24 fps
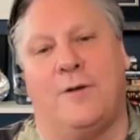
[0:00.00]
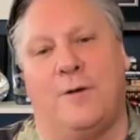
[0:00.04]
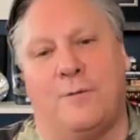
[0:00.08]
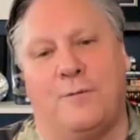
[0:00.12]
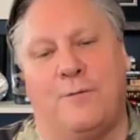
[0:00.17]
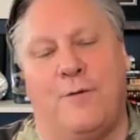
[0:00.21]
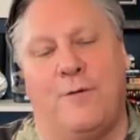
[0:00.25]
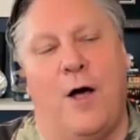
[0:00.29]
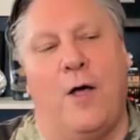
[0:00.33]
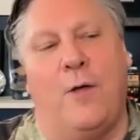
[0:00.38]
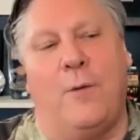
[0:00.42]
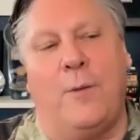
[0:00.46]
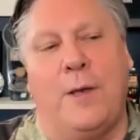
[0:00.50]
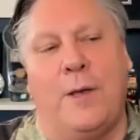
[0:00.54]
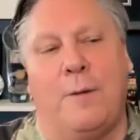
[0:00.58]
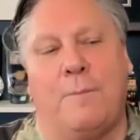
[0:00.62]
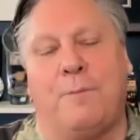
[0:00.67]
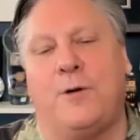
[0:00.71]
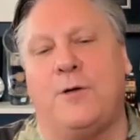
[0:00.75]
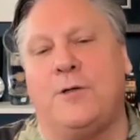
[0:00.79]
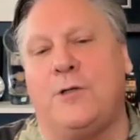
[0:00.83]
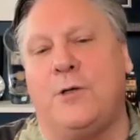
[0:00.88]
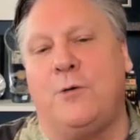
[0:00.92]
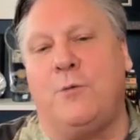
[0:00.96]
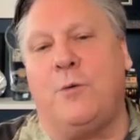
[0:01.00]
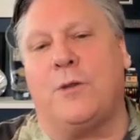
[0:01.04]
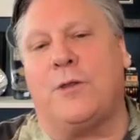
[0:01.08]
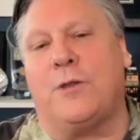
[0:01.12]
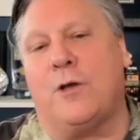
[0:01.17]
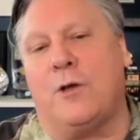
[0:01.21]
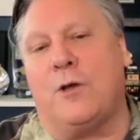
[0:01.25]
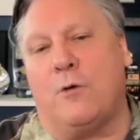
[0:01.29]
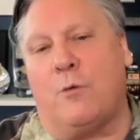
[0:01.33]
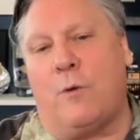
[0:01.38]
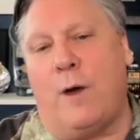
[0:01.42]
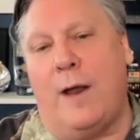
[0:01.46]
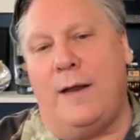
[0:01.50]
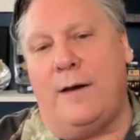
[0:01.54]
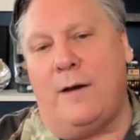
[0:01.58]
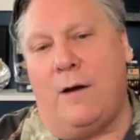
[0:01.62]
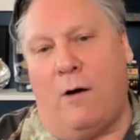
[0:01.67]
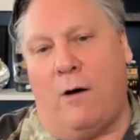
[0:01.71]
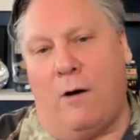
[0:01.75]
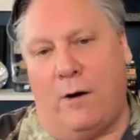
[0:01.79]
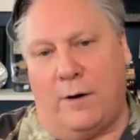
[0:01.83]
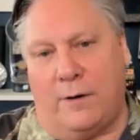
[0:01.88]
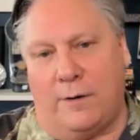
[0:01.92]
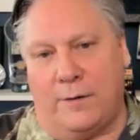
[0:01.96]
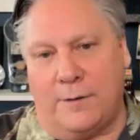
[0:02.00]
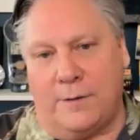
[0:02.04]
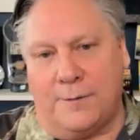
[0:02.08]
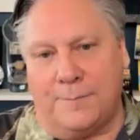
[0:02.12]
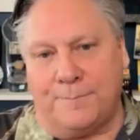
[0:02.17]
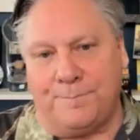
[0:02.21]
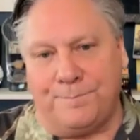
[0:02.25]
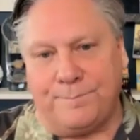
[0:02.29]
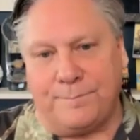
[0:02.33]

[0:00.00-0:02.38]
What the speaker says: You're following a person with a great heart.